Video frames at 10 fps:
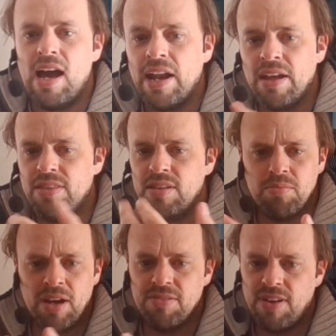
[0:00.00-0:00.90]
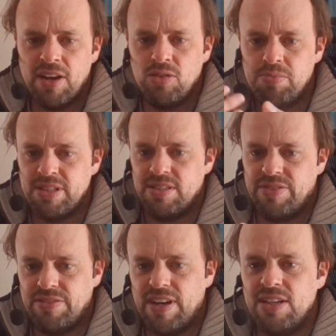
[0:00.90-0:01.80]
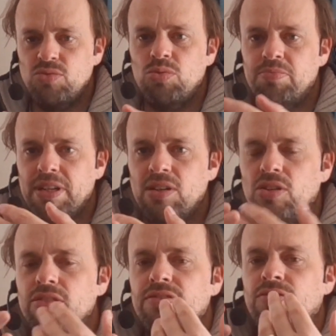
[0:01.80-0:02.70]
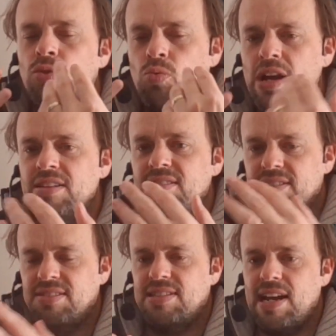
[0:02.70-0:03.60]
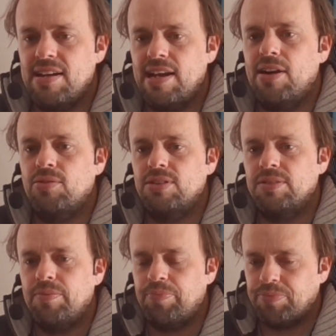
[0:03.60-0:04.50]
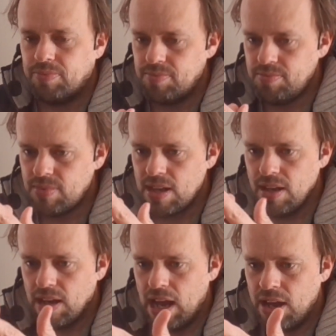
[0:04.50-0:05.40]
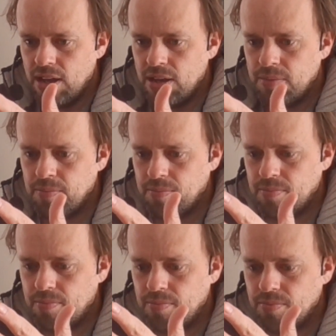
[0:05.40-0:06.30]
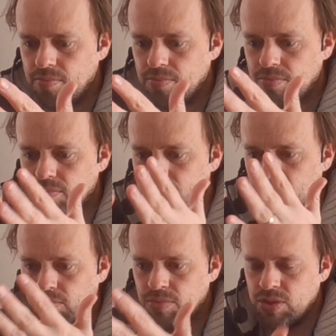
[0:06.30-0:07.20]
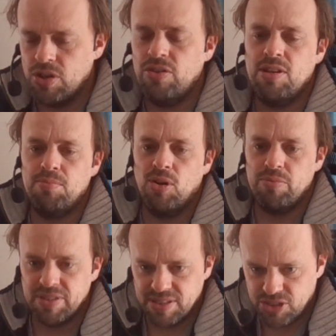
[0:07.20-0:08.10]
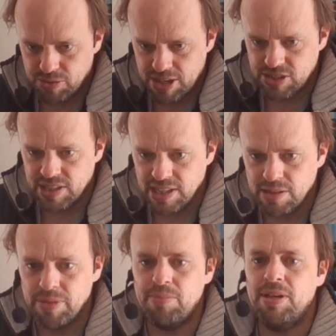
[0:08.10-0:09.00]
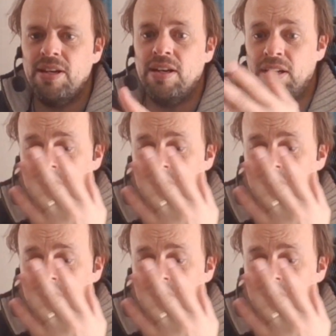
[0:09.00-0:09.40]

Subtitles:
I think my final piece of advice would be, look for ways to stand out. You know the employment situation in Namibia,